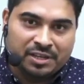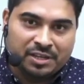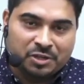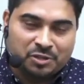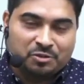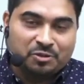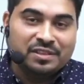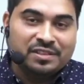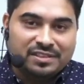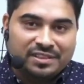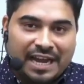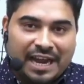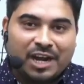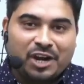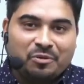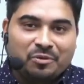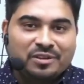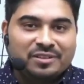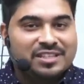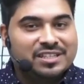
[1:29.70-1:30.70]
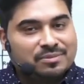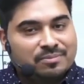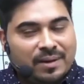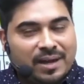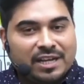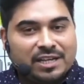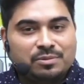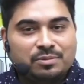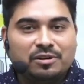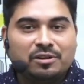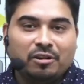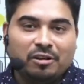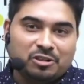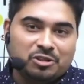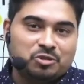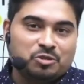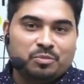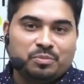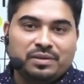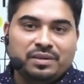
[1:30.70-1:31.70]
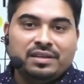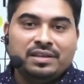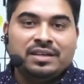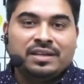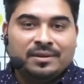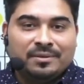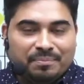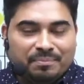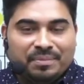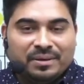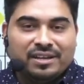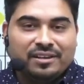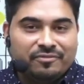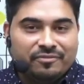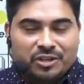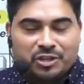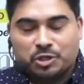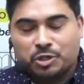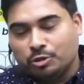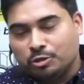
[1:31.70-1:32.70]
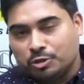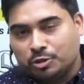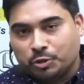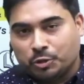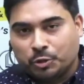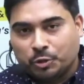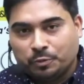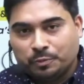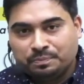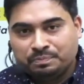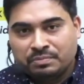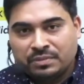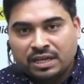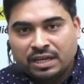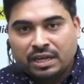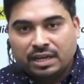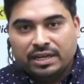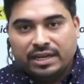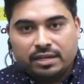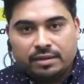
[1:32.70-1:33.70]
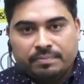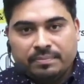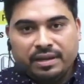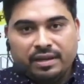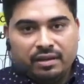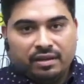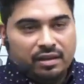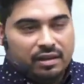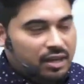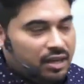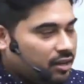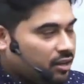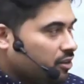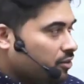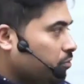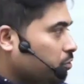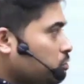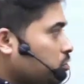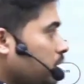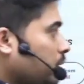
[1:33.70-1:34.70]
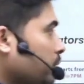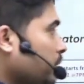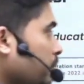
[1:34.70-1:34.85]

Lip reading: So in that way, this batch will also be beneficial to you. Let me give you some